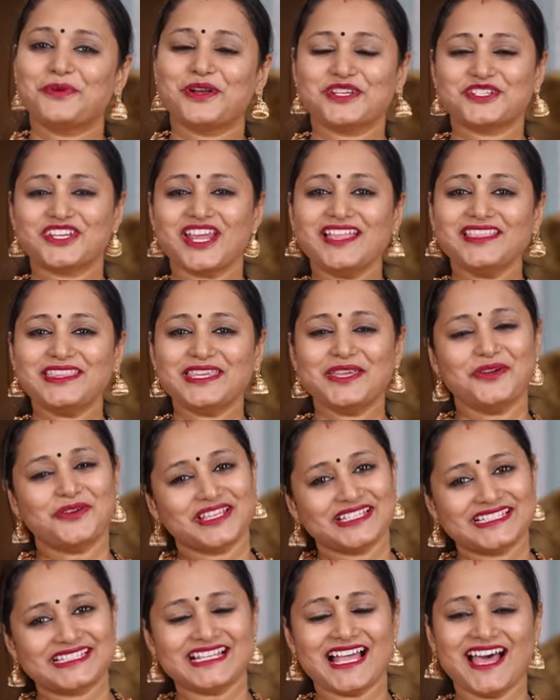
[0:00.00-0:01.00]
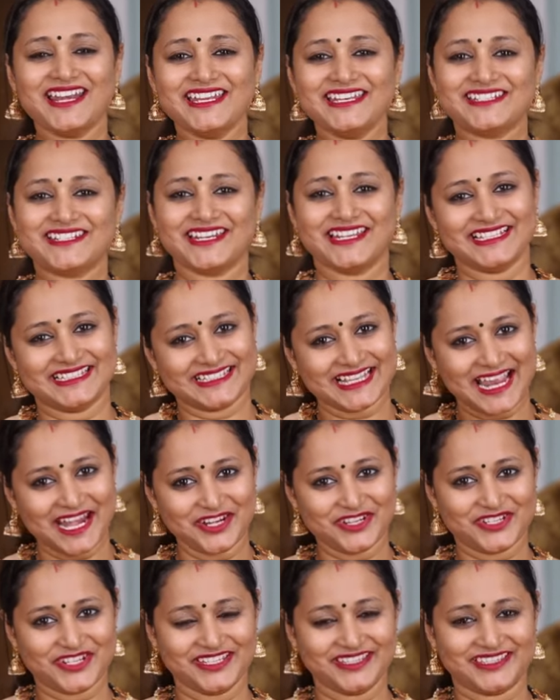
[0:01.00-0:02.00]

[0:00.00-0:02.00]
Prashantiyoda Saree Trails Edition